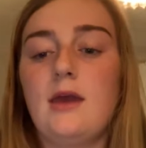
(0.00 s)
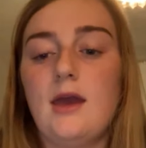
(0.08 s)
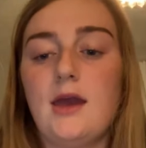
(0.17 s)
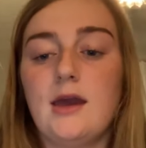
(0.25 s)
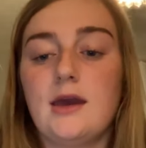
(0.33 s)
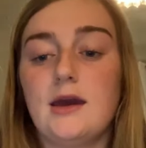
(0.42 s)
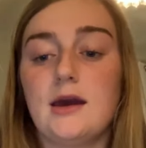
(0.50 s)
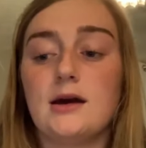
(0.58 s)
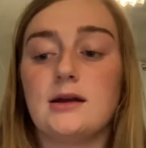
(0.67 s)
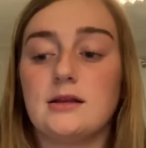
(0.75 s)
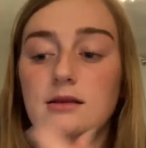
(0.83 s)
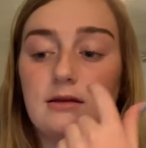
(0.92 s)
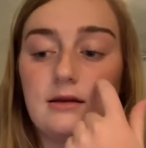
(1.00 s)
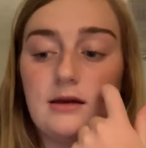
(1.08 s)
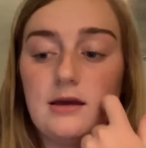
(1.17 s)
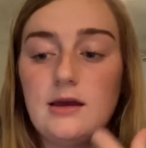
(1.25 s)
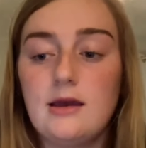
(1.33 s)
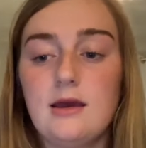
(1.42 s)
And
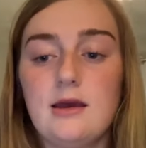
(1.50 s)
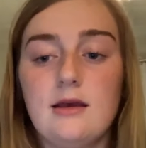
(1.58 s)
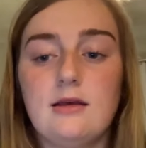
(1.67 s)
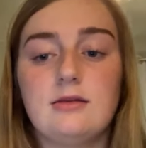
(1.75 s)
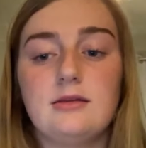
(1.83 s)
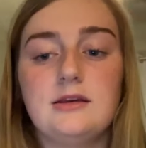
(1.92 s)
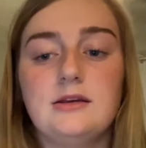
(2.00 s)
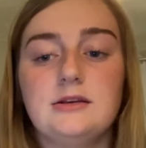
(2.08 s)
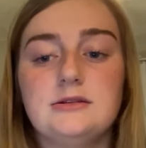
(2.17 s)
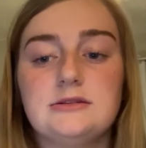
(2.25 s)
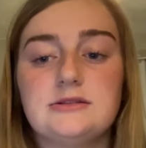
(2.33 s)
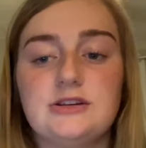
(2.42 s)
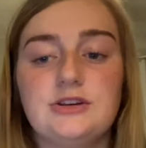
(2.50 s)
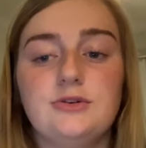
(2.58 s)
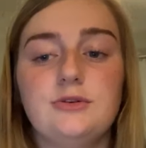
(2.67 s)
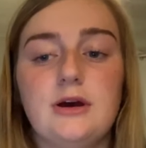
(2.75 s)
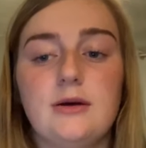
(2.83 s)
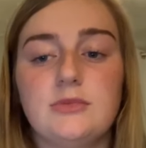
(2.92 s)
these
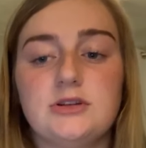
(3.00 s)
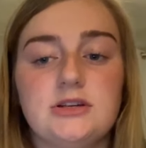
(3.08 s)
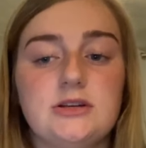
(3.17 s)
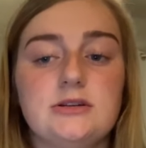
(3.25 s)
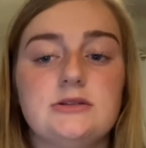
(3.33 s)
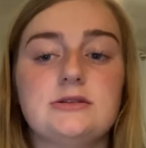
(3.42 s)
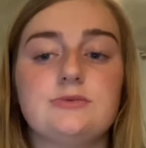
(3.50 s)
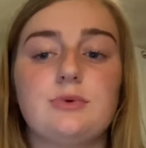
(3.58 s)
two images